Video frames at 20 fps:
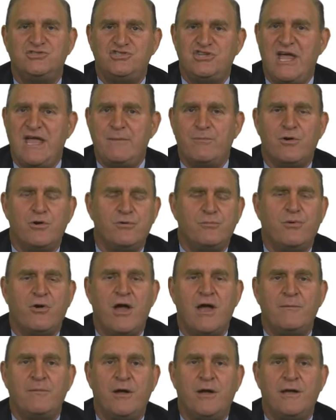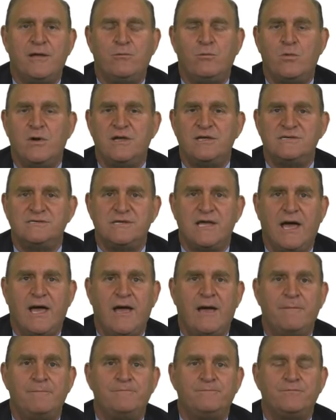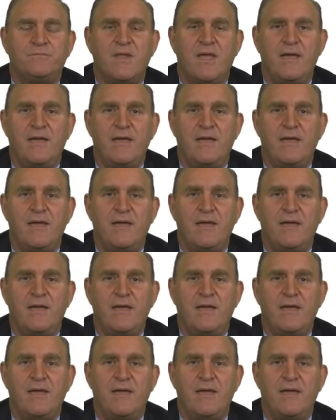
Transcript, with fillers: jaybird primary was um,